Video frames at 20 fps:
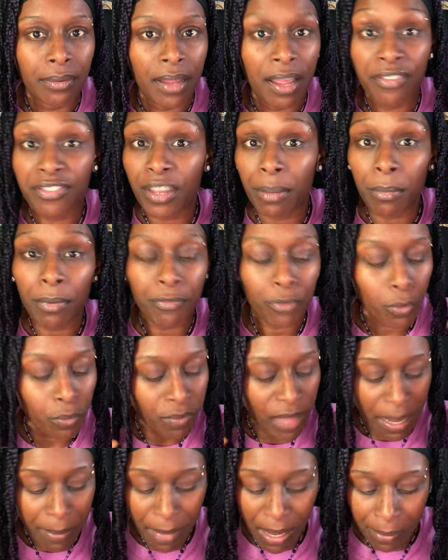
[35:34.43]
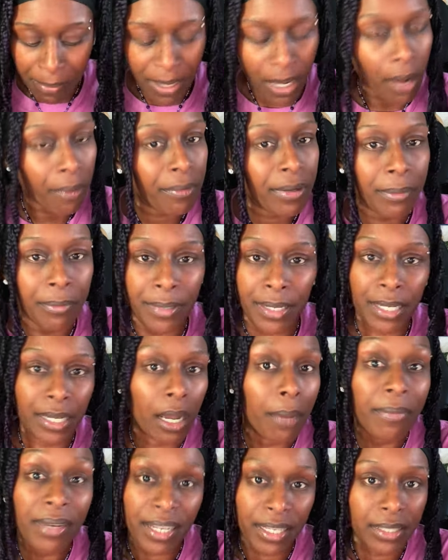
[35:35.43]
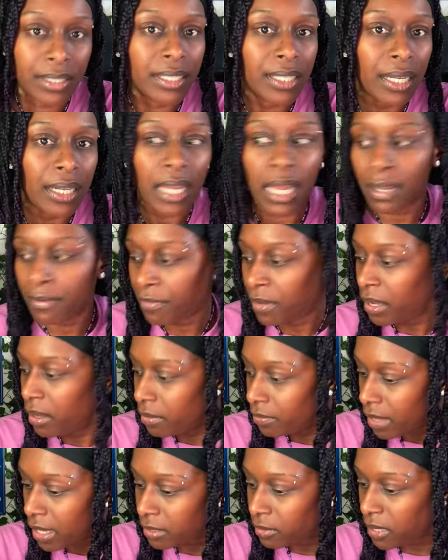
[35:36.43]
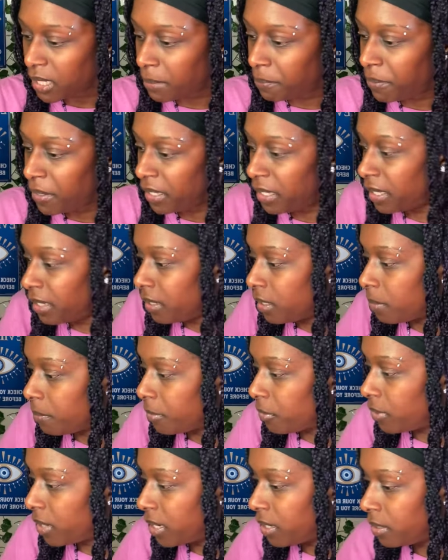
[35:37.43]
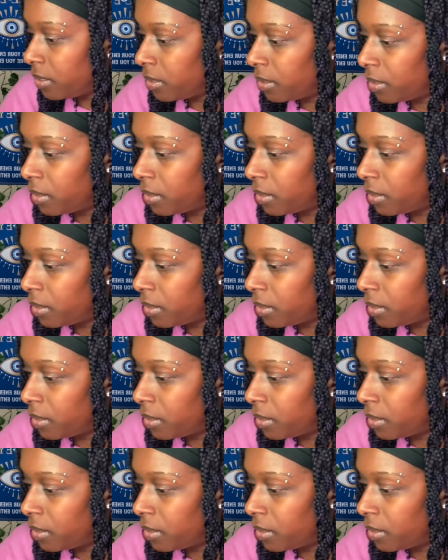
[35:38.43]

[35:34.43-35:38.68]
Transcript: And some of you, they may be already coming into your life. That's what I'm picking up, okay?